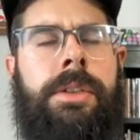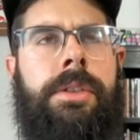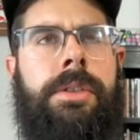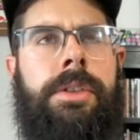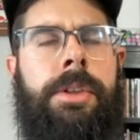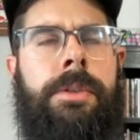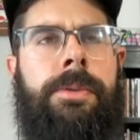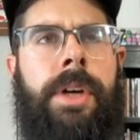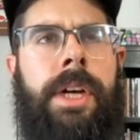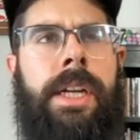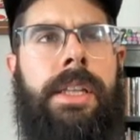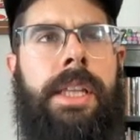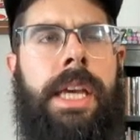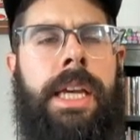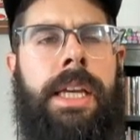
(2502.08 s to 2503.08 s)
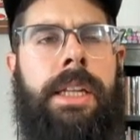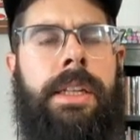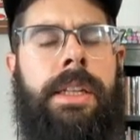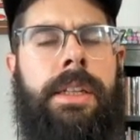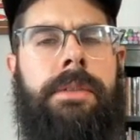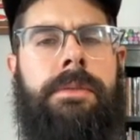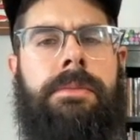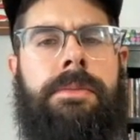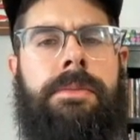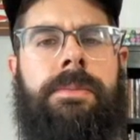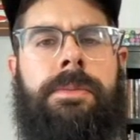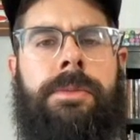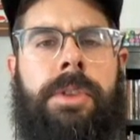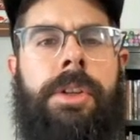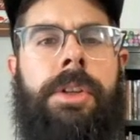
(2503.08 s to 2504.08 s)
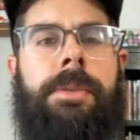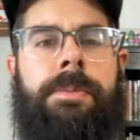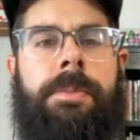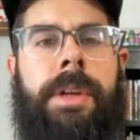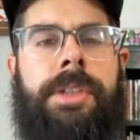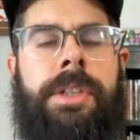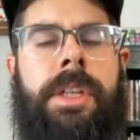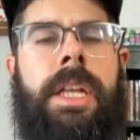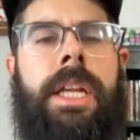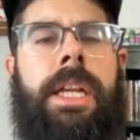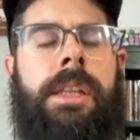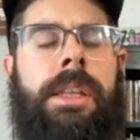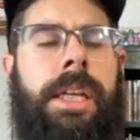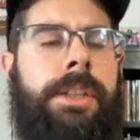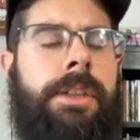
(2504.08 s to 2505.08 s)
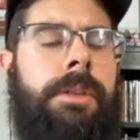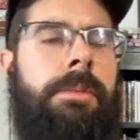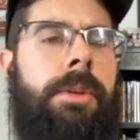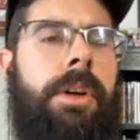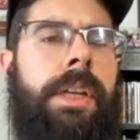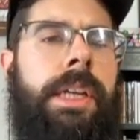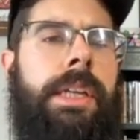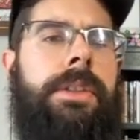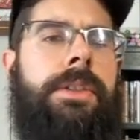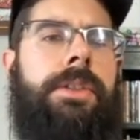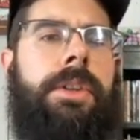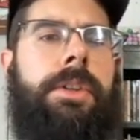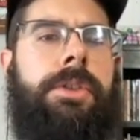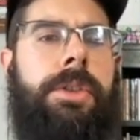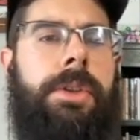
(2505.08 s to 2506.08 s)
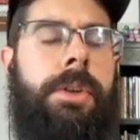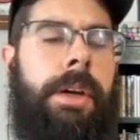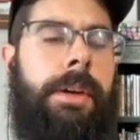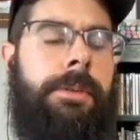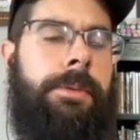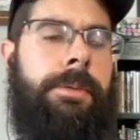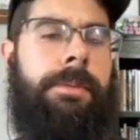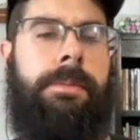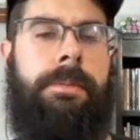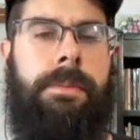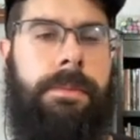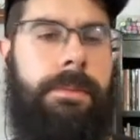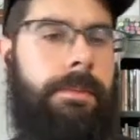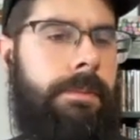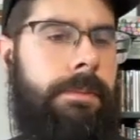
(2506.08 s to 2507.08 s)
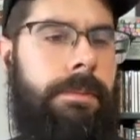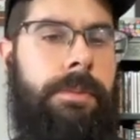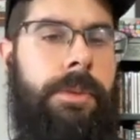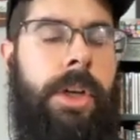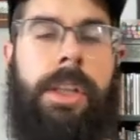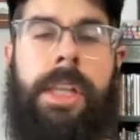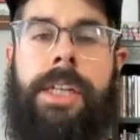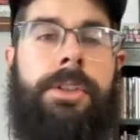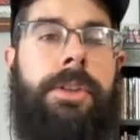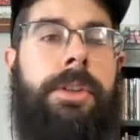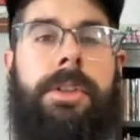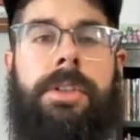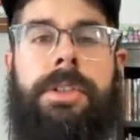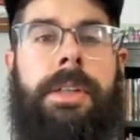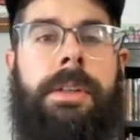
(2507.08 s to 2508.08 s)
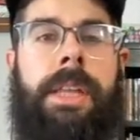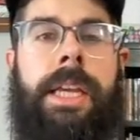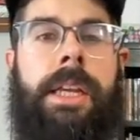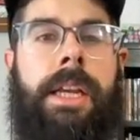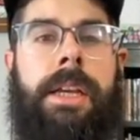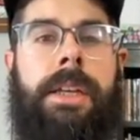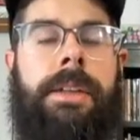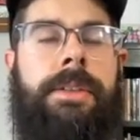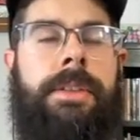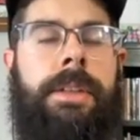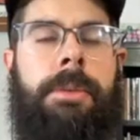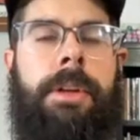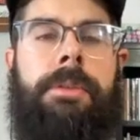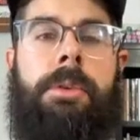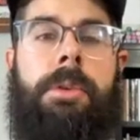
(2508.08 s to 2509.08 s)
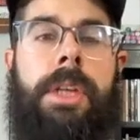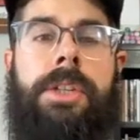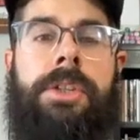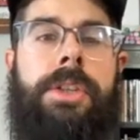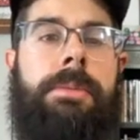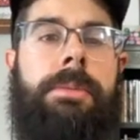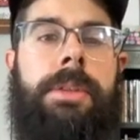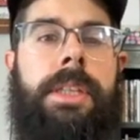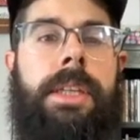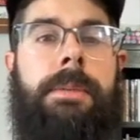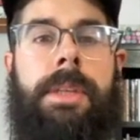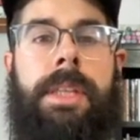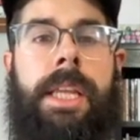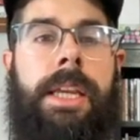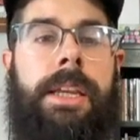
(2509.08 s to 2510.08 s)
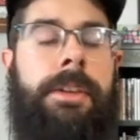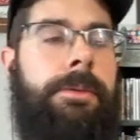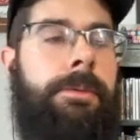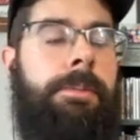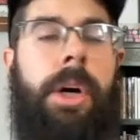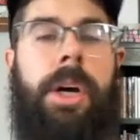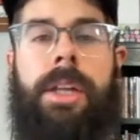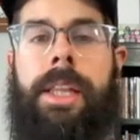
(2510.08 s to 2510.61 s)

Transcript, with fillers: Do you find that, so you mentioned like collector market, so do you have collectors and like uh, somewhat of a relationship with them, and they've bought